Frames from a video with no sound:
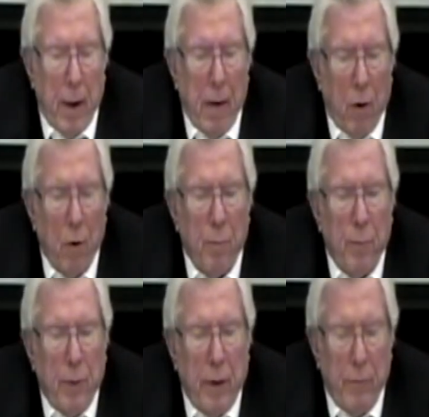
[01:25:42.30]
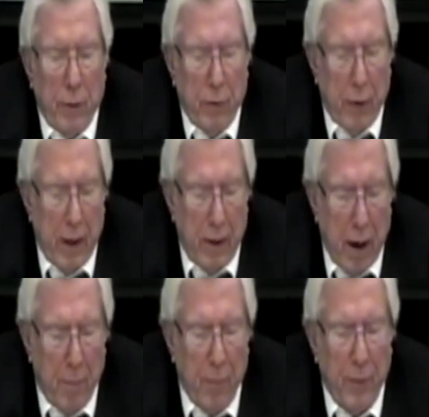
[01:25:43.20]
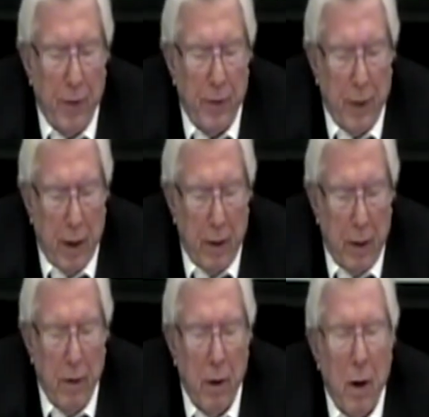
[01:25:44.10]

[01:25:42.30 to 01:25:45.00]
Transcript: I hope and want to end up with this idea